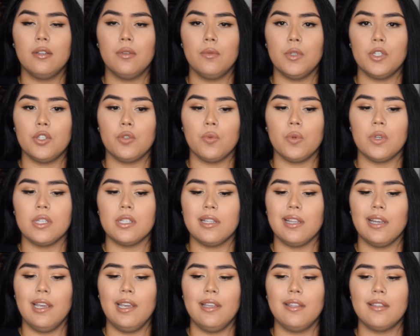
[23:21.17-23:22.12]
which was
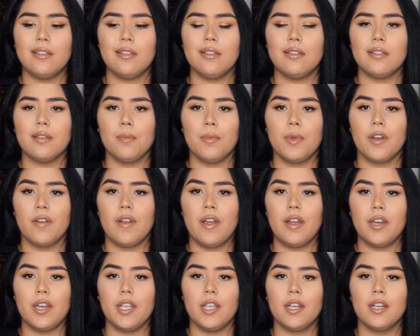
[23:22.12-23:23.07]
linked somewhere
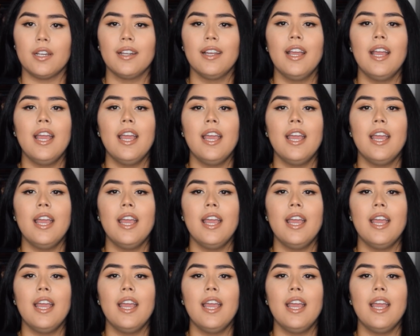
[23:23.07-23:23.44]
around here.